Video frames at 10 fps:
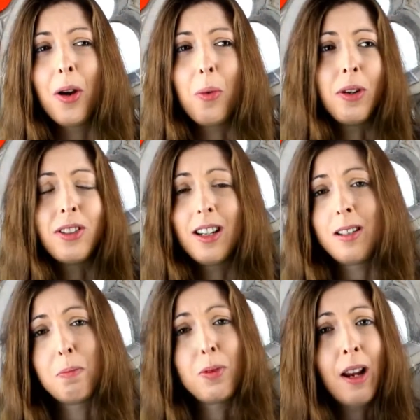which is
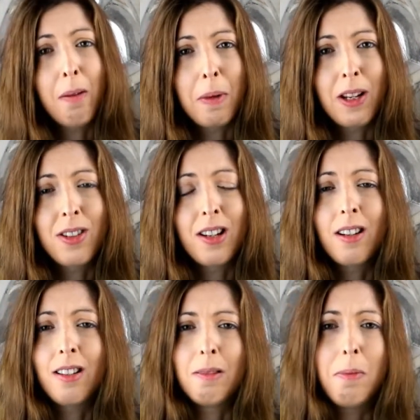brilliant, because then
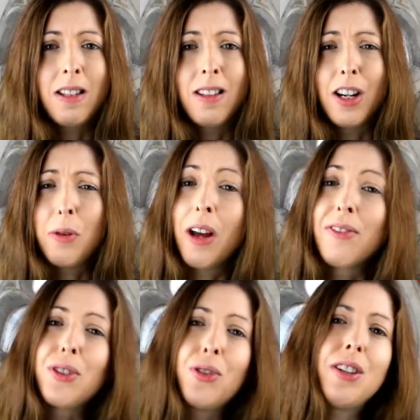it means that I don't have
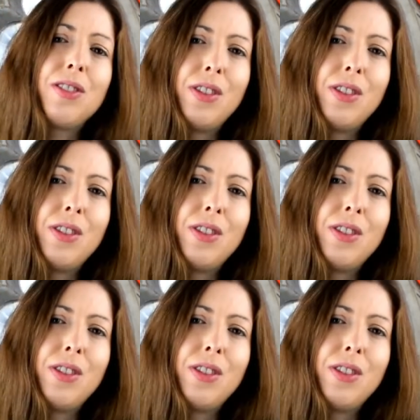the stress of